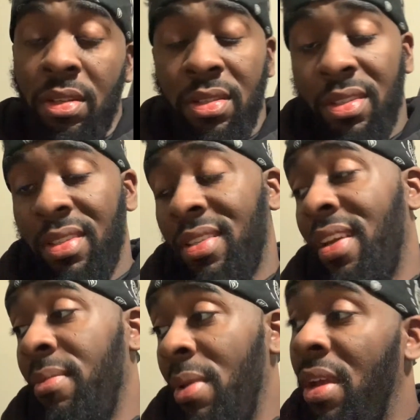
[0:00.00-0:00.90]
and it's just
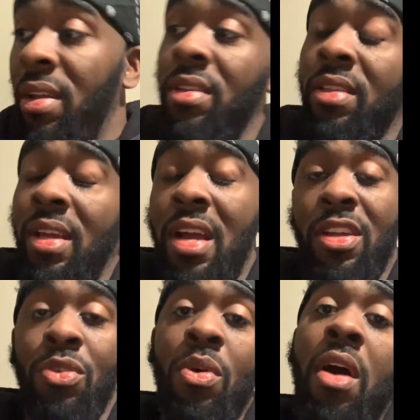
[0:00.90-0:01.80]
like, man, like how
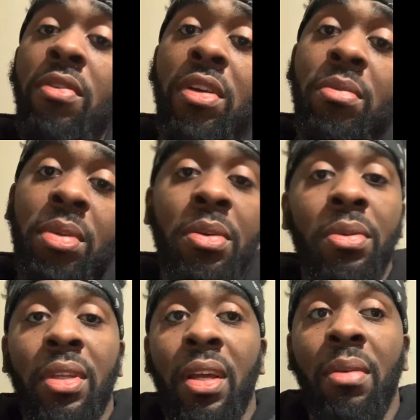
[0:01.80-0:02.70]
can you ever compete
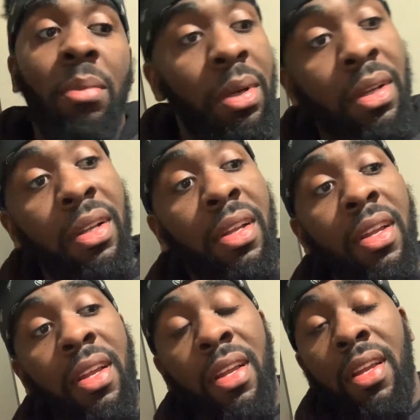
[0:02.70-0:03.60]
with that? But
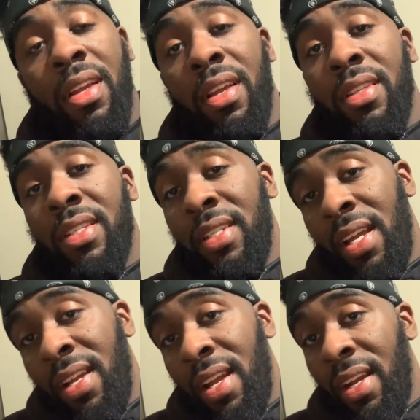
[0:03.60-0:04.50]

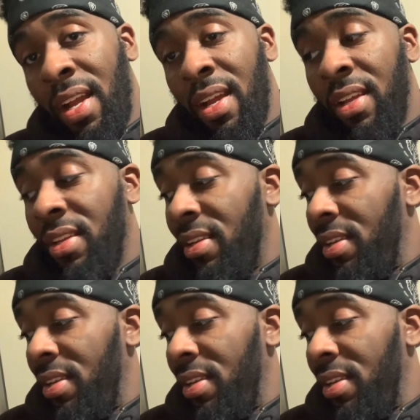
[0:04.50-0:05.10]
today I got